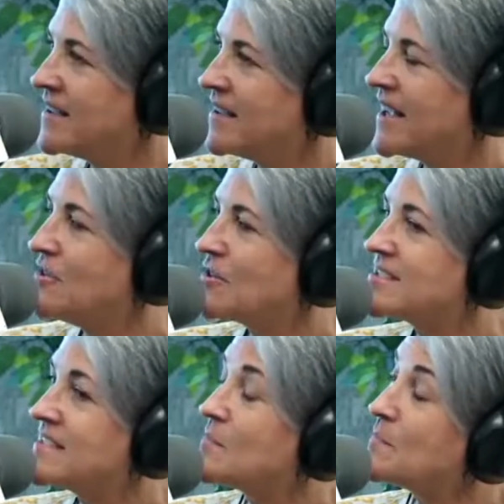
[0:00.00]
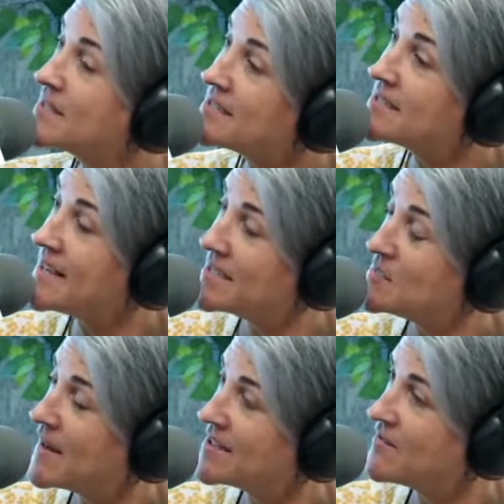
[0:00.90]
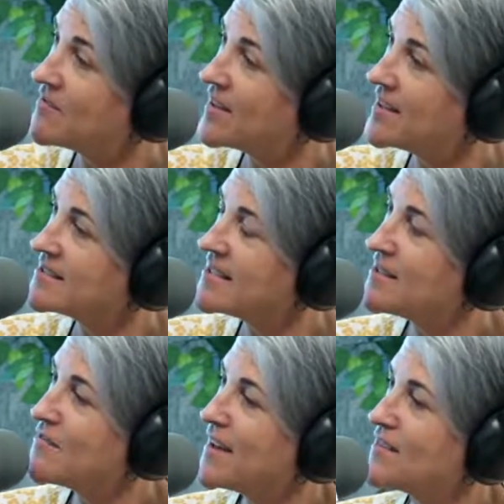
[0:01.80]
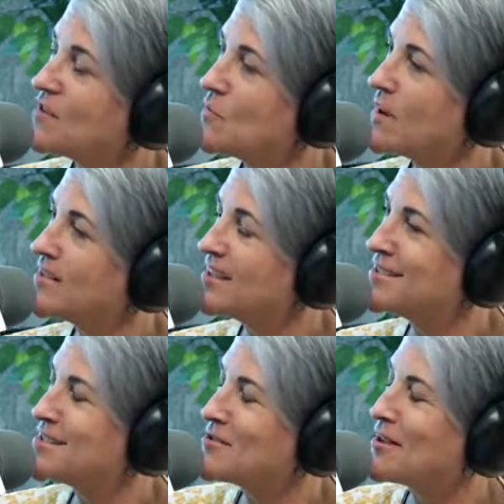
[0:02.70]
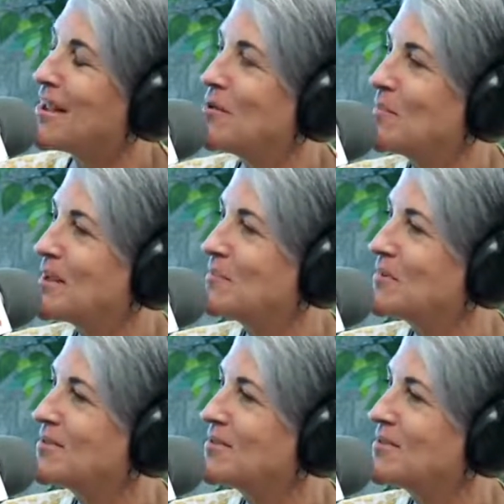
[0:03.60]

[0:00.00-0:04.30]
And you could see the business aspect of things, and the fact that you wanted to continue to help people.